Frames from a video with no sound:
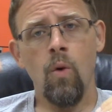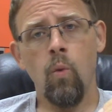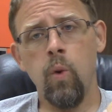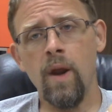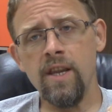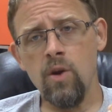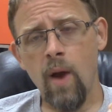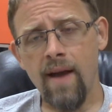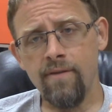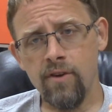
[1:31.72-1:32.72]
when you
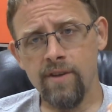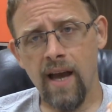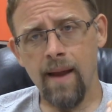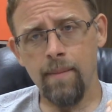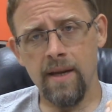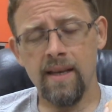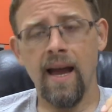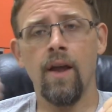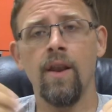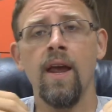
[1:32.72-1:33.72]
have your timing
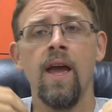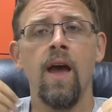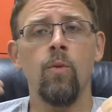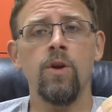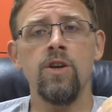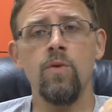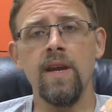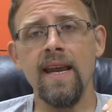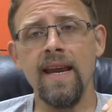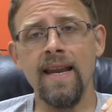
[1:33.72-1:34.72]
down. And when you
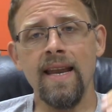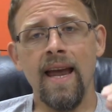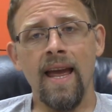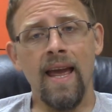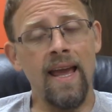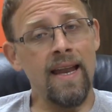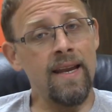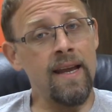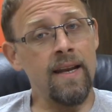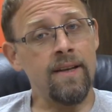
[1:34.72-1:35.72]
eat in,
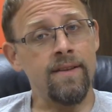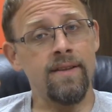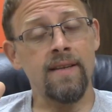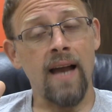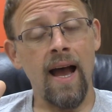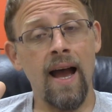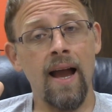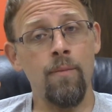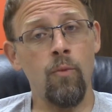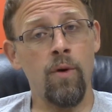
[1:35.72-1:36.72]
in a
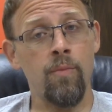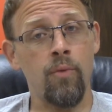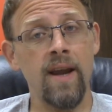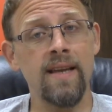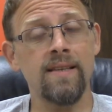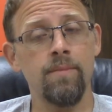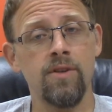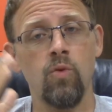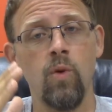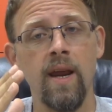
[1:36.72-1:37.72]
time with breaks in
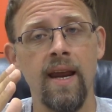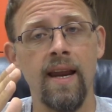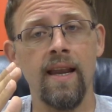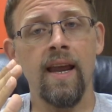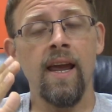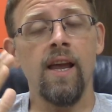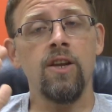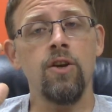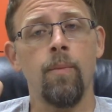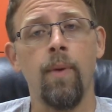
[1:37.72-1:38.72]
between,
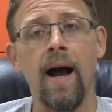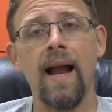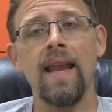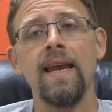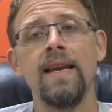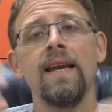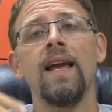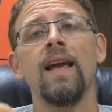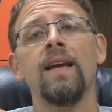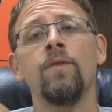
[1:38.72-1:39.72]
your body
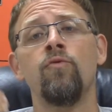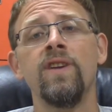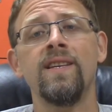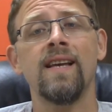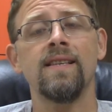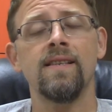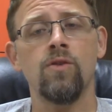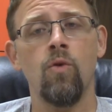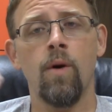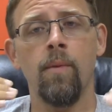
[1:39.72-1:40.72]
resets its
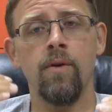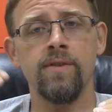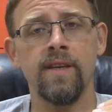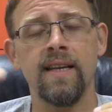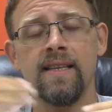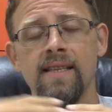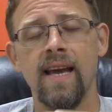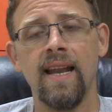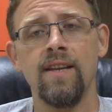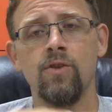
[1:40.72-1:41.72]
hormones and gets
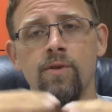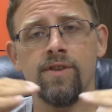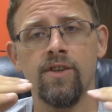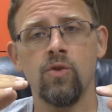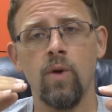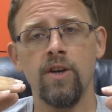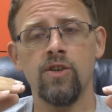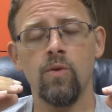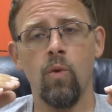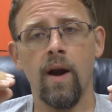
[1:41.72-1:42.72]
set into a
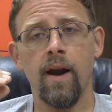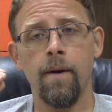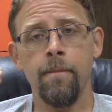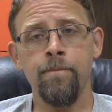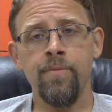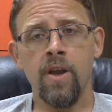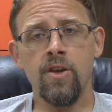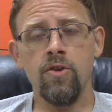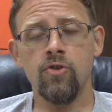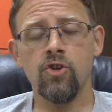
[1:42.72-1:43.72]
situation where
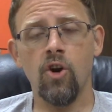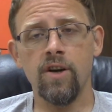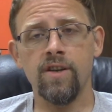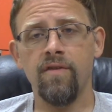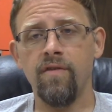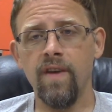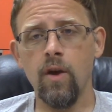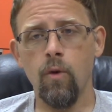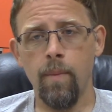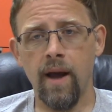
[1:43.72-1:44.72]
you start to
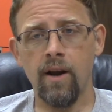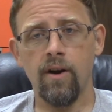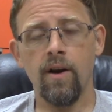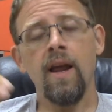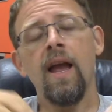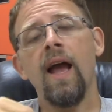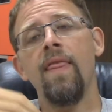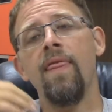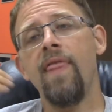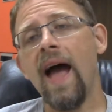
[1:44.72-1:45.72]
feel better,
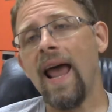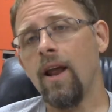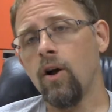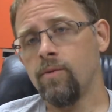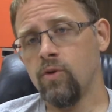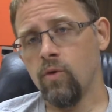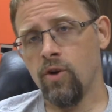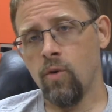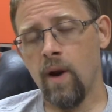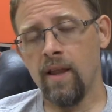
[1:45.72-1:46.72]
and that helps you on
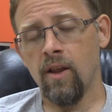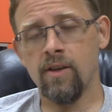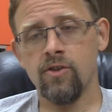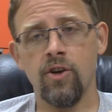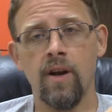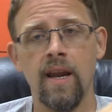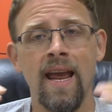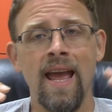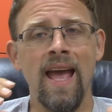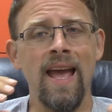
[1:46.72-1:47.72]
your weight loss journey.
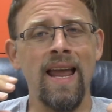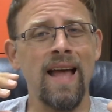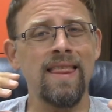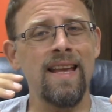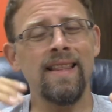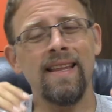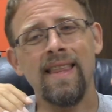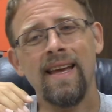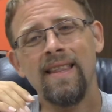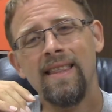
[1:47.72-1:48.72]
And I think that
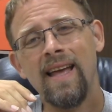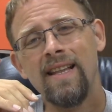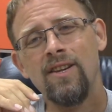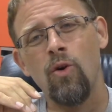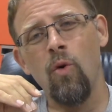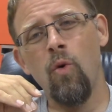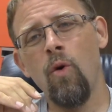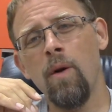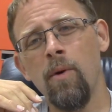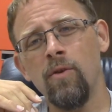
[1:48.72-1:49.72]
that, that your
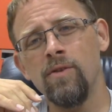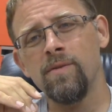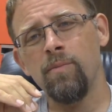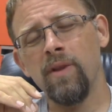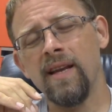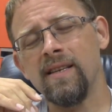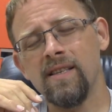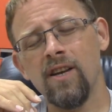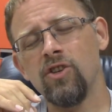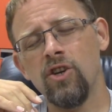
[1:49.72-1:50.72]
hormones play
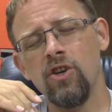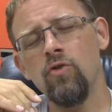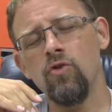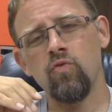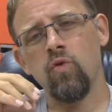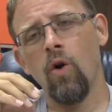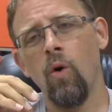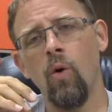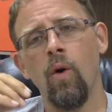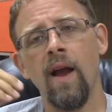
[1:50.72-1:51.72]
such a huge
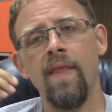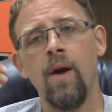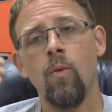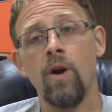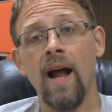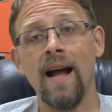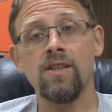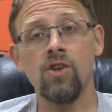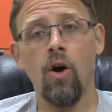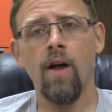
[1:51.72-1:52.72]
role, and that we're
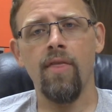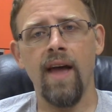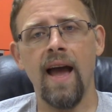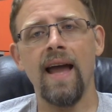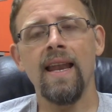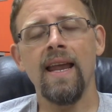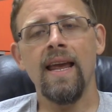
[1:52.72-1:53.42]
not taught that